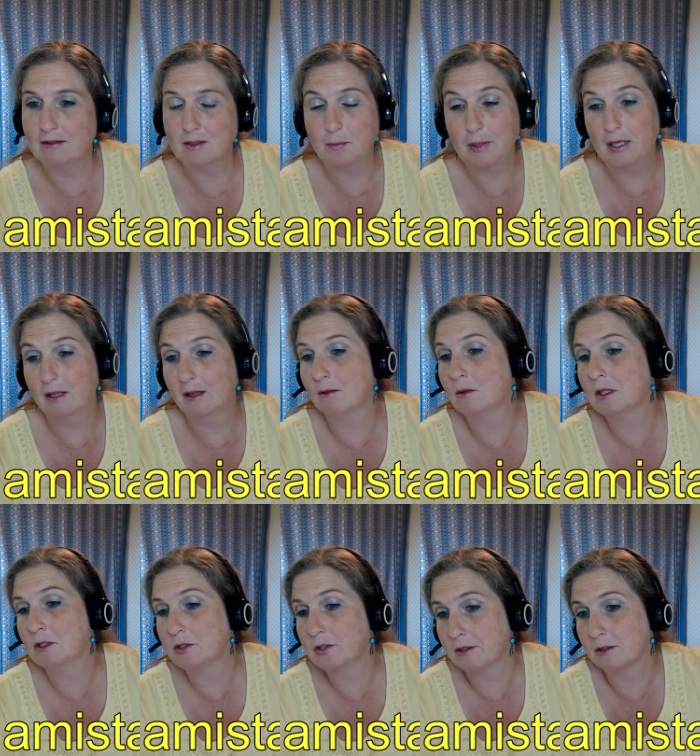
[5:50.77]
depending on what
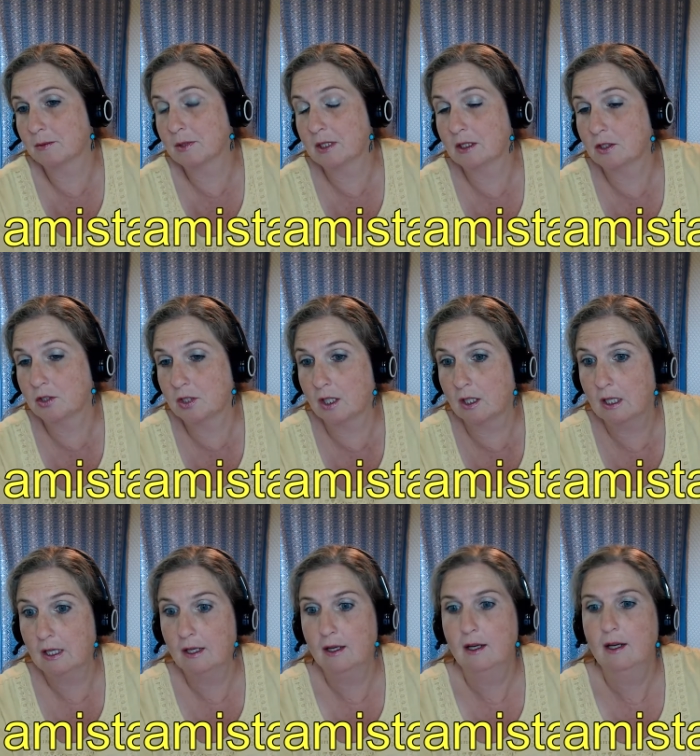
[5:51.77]
your circumstances are,
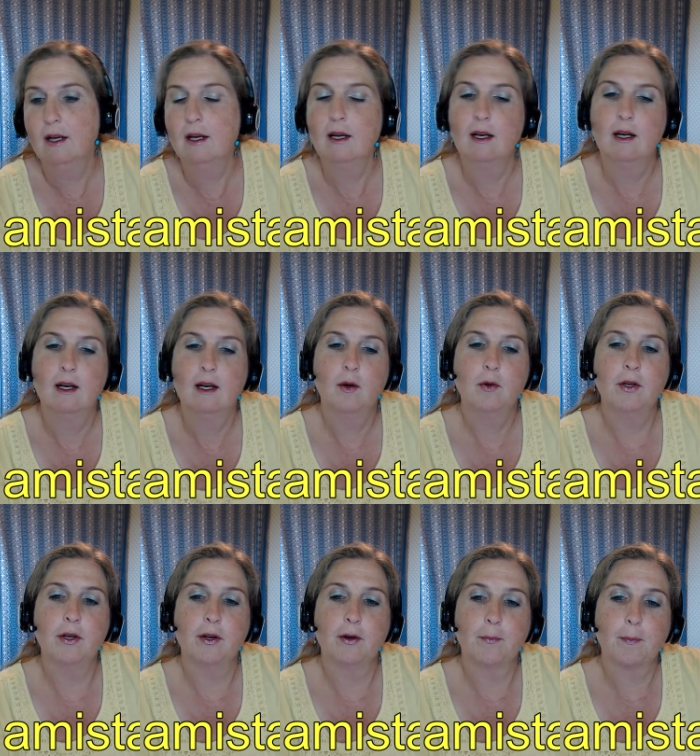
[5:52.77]
you
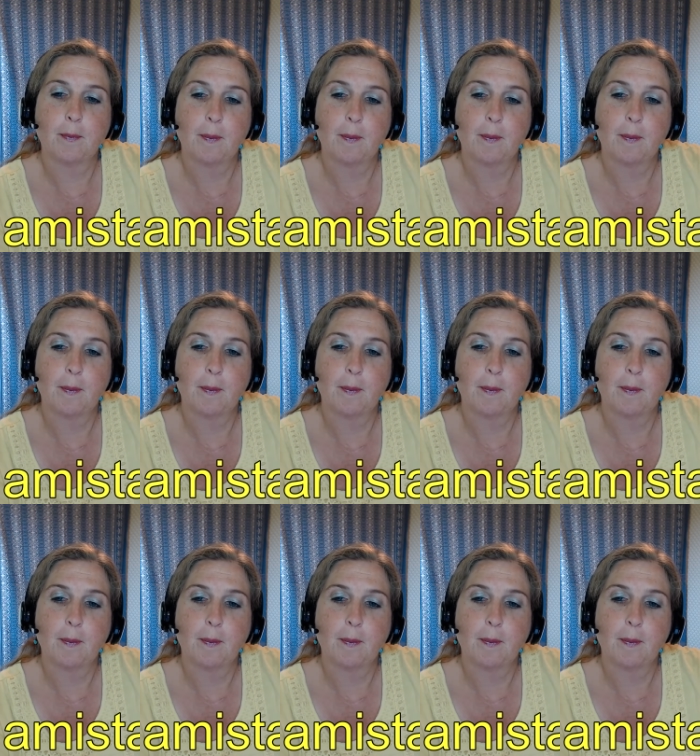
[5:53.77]
know.